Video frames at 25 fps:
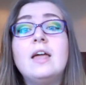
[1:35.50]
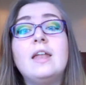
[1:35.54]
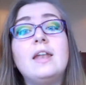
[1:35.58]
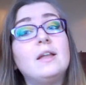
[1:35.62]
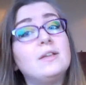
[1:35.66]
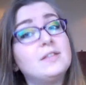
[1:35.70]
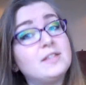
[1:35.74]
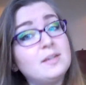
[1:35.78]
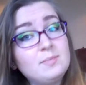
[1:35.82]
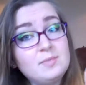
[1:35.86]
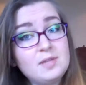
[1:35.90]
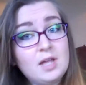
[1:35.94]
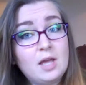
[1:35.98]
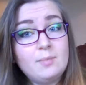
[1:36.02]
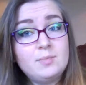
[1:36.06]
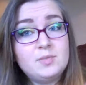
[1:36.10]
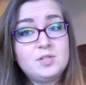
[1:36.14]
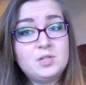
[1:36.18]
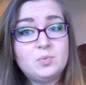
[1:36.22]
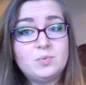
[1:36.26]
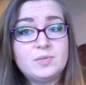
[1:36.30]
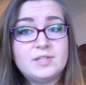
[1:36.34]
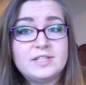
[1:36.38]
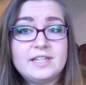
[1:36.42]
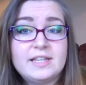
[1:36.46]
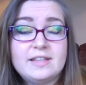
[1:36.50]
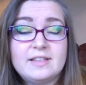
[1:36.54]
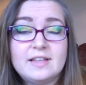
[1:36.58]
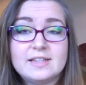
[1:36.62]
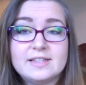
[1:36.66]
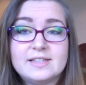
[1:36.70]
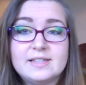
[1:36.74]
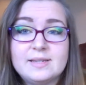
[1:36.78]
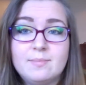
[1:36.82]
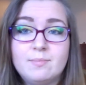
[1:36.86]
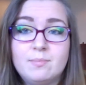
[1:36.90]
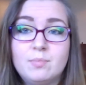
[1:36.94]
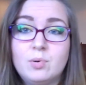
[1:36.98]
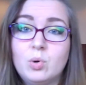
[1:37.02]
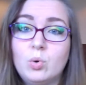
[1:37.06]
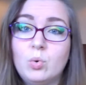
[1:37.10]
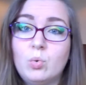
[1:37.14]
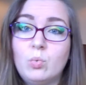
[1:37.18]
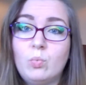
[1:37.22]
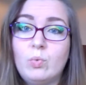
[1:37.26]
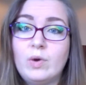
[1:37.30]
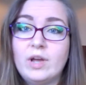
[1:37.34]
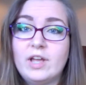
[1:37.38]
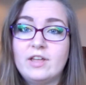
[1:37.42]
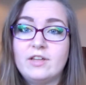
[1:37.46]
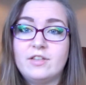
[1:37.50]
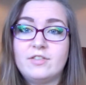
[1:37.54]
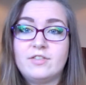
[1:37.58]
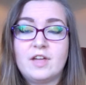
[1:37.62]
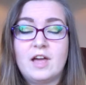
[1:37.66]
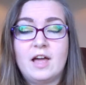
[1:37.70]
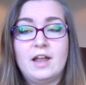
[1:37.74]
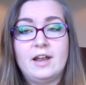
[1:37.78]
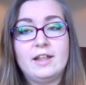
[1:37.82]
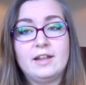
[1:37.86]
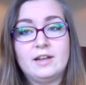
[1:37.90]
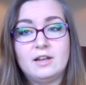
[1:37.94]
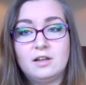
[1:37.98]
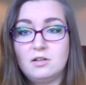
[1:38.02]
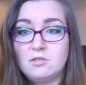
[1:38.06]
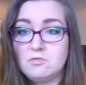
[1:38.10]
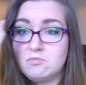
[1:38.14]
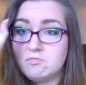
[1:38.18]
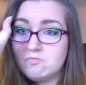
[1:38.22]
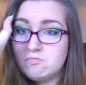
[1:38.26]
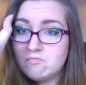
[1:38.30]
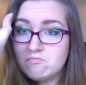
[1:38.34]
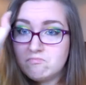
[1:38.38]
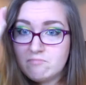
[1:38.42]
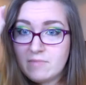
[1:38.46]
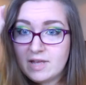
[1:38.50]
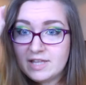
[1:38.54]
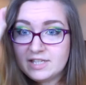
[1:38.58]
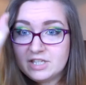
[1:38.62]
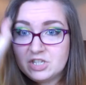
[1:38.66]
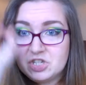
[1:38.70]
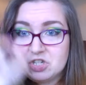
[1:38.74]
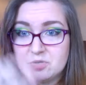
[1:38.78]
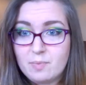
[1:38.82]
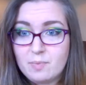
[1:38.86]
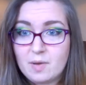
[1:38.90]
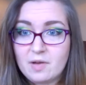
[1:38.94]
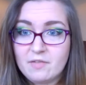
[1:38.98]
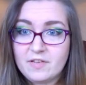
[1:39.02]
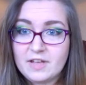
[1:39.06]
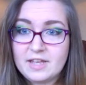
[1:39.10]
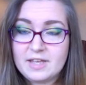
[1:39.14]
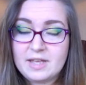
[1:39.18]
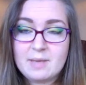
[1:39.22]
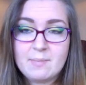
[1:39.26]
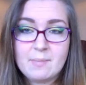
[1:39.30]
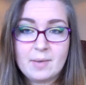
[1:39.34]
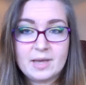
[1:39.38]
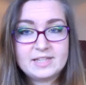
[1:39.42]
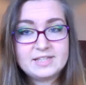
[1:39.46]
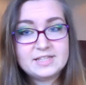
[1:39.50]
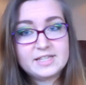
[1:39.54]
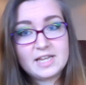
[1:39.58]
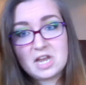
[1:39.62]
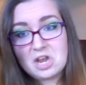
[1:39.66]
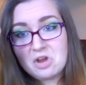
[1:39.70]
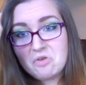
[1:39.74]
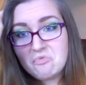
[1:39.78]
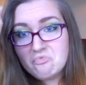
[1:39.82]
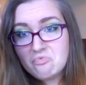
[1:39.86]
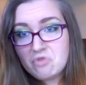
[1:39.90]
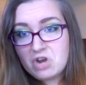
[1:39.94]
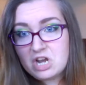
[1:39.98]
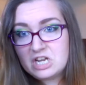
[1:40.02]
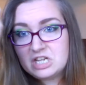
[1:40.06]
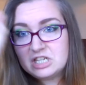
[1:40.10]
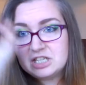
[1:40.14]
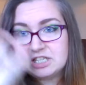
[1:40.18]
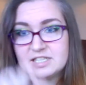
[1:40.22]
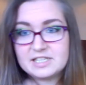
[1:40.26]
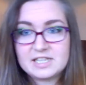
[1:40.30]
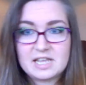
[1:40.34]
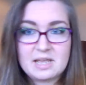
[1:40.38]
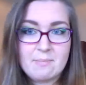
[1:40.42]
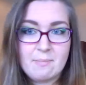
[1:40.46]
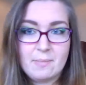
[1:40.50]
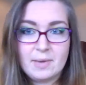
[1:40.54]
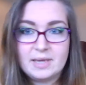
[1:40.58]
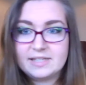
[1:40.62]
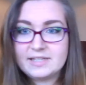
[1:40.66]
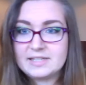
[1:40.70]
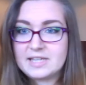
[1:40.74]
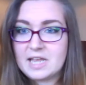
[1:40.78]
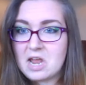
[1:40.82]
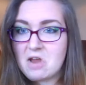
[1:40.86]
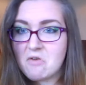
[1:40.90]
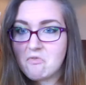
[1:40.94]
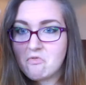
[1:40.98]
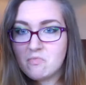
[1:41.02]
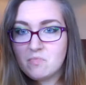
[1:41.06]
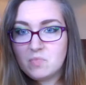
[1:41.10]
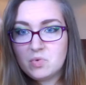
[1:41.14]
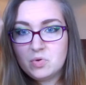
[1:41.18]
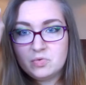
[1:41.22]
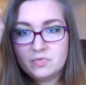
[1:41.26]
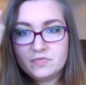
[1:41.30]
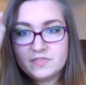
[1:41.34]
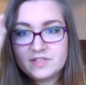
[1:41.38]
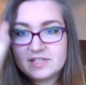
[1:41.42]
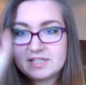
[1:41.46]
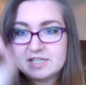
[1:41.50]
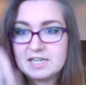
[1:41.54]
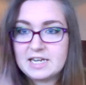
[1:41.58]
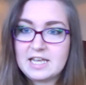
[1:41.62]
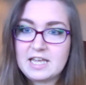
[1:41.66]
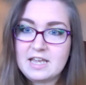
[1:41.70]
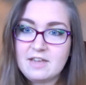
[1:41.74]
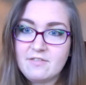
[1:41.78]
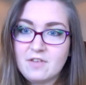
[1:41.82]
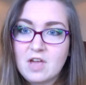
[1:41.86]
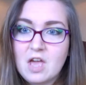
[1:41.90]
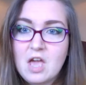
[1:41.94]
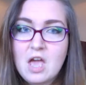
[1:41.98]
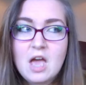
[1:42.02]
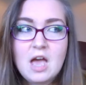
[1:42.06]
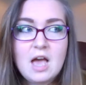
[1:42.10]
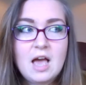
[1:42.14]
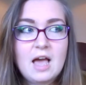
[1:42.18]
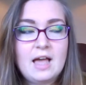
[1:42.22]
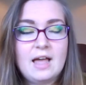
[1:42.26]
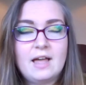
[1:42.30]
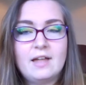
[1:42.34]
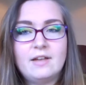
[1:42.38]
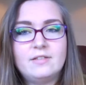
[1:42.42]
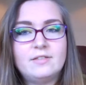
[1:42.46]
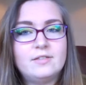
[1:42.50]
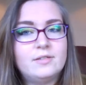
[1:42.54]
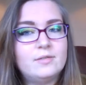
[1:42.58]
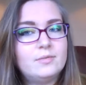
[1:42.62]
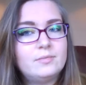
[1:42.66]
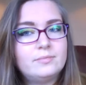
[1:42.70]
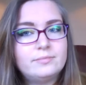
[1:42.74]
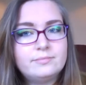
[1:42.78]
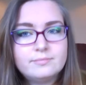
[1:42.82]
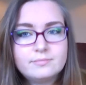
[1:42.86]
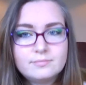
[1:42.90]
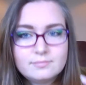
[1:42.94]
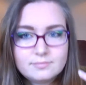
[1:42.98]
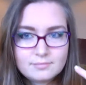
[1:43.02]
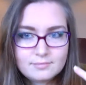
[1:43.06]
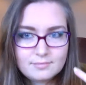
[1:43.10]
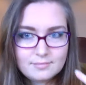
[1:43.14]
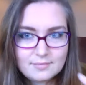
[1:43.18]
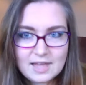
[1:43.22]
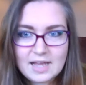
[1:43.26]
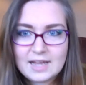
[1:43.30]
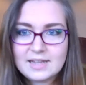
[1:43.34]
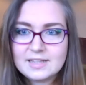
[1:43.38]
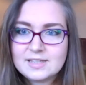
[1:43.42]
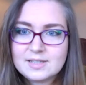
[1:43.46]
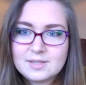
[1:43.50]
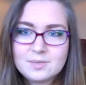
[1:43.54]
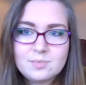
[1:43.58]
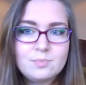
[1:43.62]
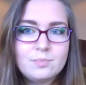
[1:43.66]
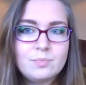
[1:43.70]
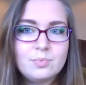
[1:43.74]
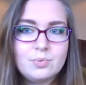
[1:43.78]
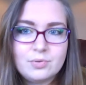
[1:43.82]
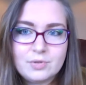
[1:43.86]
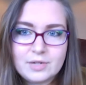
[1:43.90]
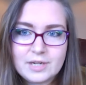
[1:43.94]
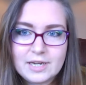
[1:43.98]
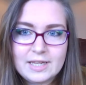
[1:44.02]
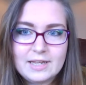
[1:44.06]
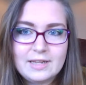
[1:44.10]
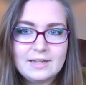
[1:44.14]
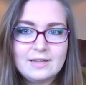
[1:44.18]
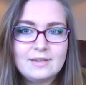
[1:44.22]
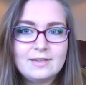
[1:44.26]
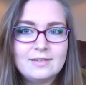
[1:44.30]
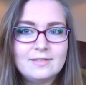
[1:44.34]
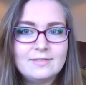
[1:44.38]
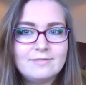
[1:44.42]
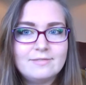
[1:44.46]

Now, sometimes you will see that symbol with a little message above it. It might say rinse, it might say remove sleeve, and that's pretty